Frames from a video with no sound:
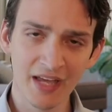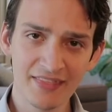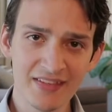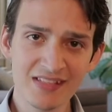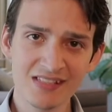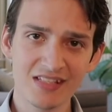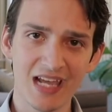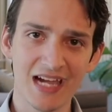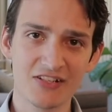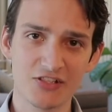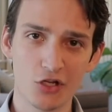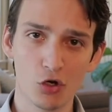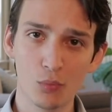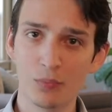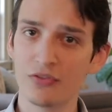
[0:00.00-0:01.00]
This
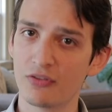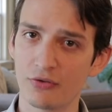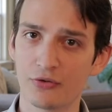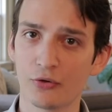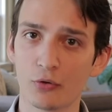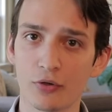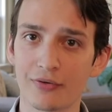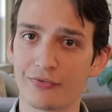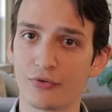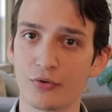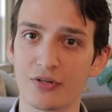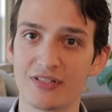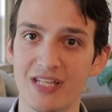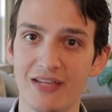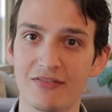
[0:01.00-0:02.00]
actually opened the door
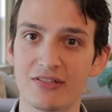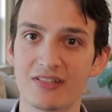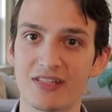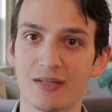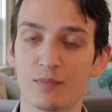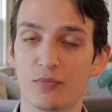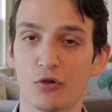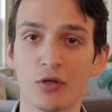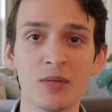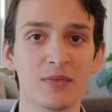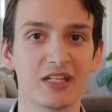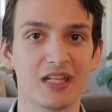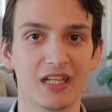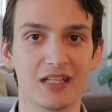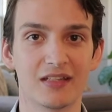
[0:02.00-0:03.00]
for David's
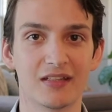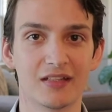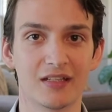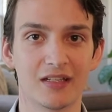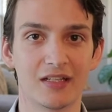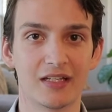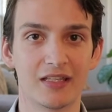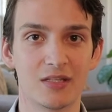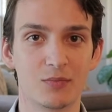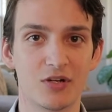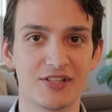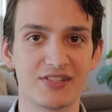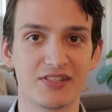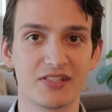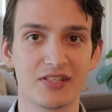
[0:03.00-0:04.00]
employment in the
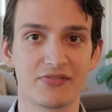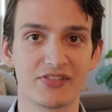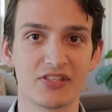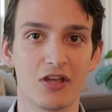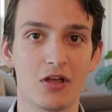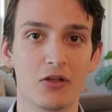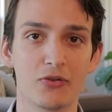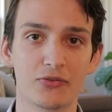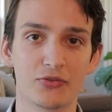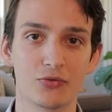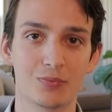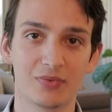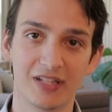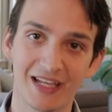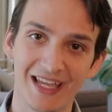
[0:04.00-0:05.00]
presence of Saul
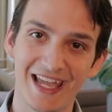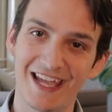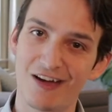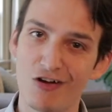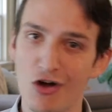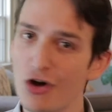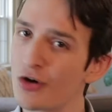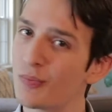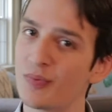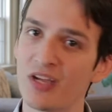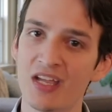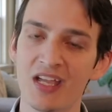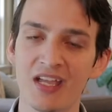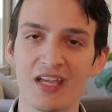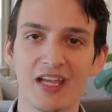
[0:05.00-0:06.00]
to play a harp
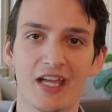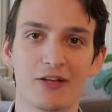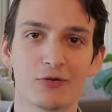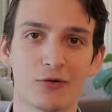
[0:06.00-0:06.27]
in